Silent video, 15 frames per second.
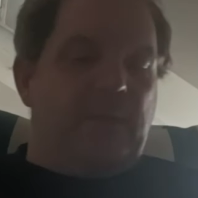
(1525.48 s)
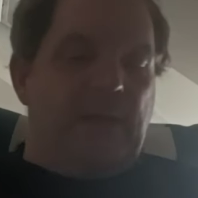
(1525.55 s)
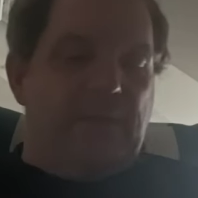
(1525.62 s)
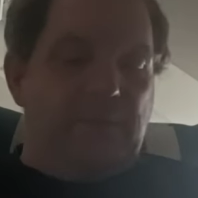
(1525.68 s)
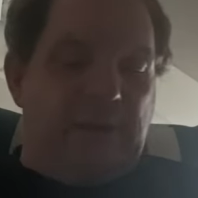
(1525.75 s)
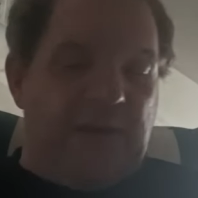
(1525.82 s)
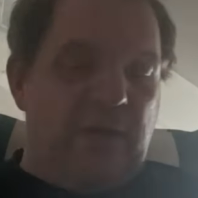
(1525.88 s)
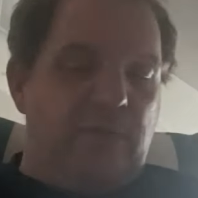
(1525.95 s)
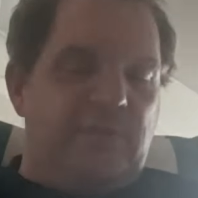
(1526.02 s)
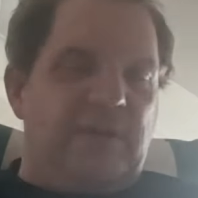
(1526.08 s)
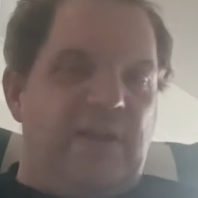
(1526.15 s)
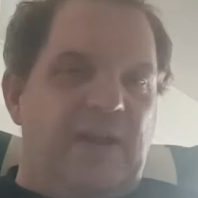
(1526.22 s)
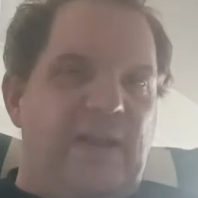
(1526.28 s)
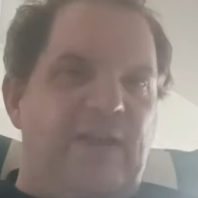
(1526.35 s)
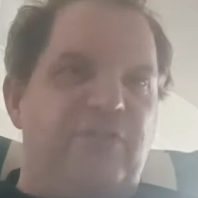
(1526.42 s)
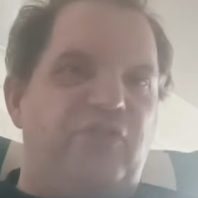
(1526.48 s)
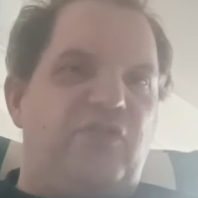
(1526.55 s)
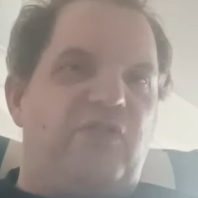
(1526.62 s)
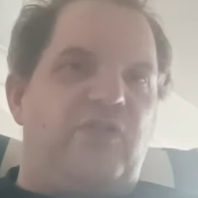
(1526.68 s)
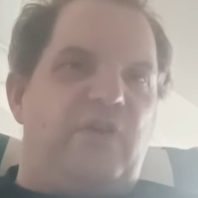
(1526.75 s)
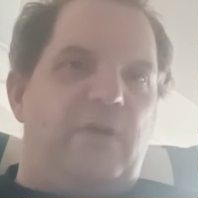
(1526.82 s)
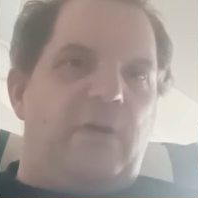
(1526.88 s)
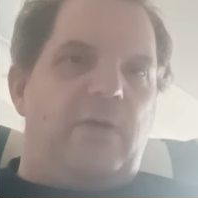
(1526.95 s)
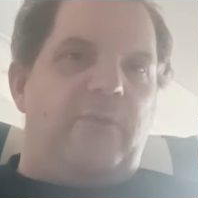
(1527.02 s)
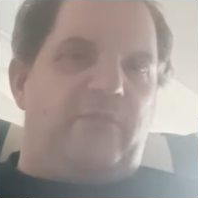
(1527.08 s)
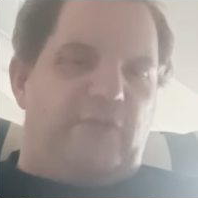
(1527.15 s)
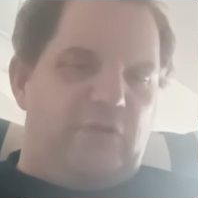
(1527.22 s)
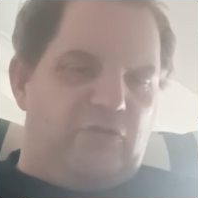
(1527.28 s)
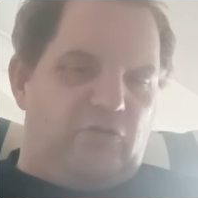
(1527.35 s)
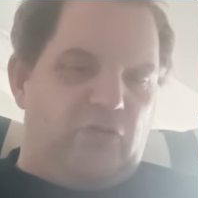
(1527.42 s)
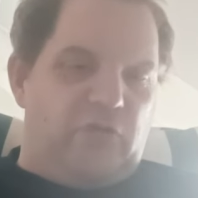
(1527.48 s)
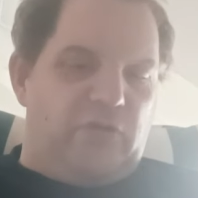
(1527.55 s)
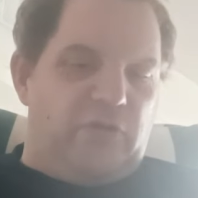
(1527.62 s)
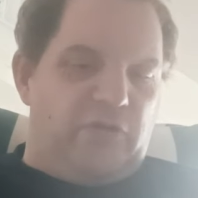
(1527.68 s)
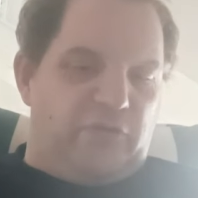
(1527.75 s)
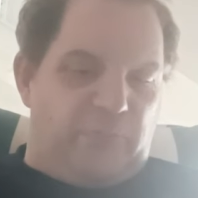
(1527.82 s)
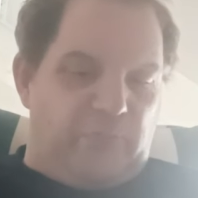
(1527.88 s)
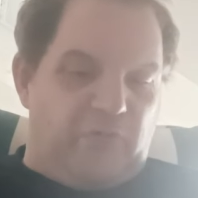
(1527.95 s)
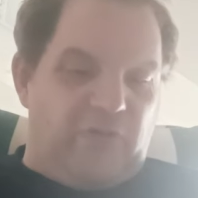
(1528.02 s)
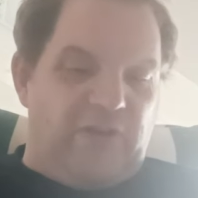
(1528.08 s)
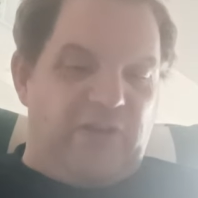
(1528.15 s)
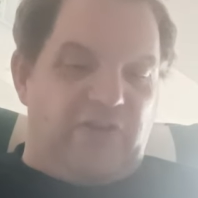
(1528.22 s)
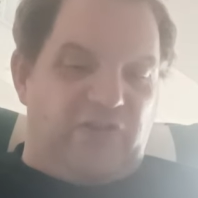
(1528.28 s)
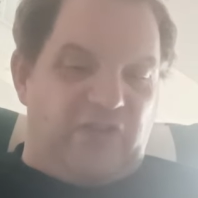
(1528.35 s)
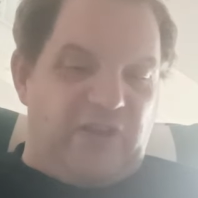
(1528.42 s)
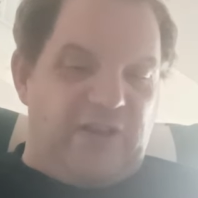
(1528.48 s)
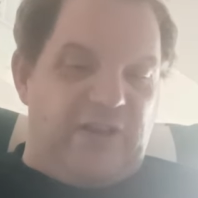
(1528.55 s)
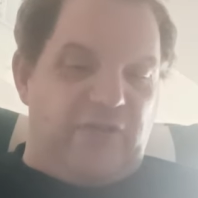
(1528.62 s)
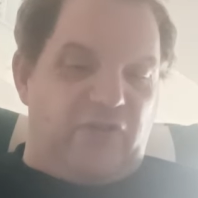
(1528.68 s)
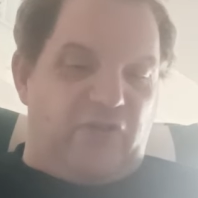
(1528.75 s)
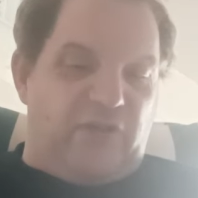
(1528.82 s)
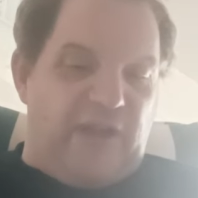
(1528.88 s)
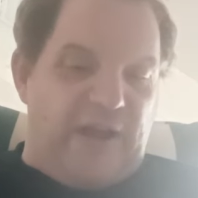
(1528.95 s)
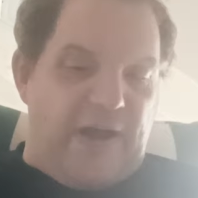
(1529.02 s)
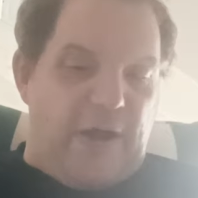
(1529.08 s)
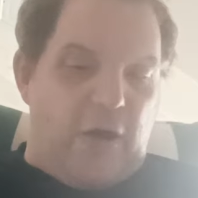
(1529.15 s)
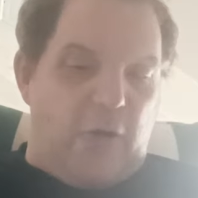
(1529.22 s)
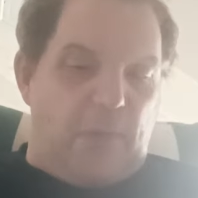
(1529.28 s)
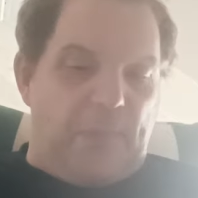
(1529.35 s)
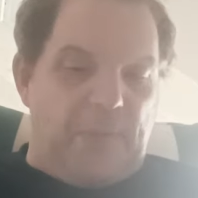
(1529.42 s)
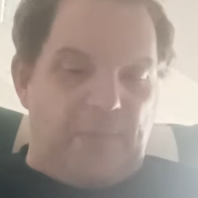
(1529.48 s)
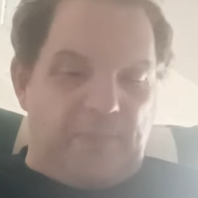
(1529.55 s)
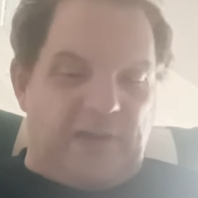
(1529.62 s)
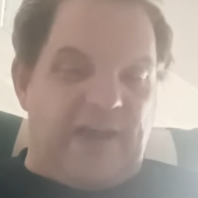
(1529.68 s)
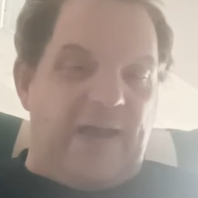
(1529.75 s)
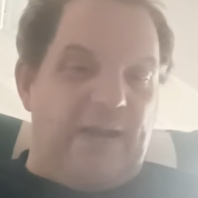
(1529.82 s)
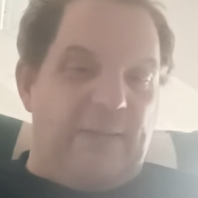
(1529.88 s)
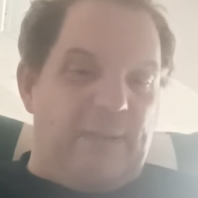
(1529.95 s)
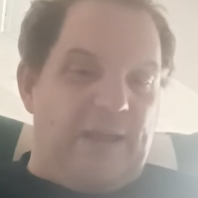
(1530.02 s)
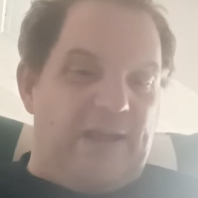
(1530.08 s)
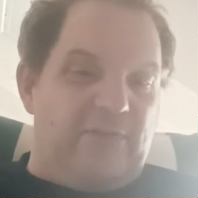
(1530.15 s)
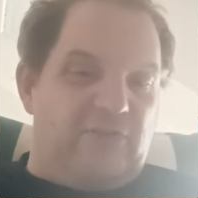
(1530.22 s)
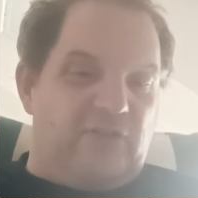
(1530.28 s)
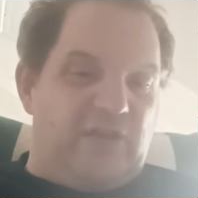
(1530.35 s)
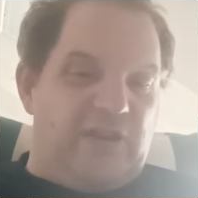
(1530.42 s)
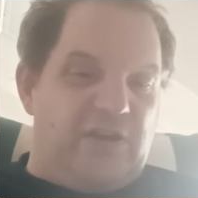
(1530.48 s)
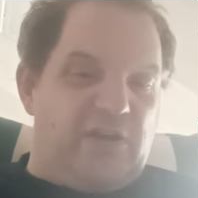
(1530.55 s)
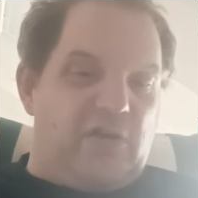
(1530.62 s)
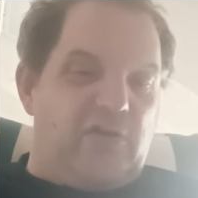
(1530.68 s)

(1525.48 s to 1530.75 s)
Then we got The Last of the Judas Priest, and this album came out in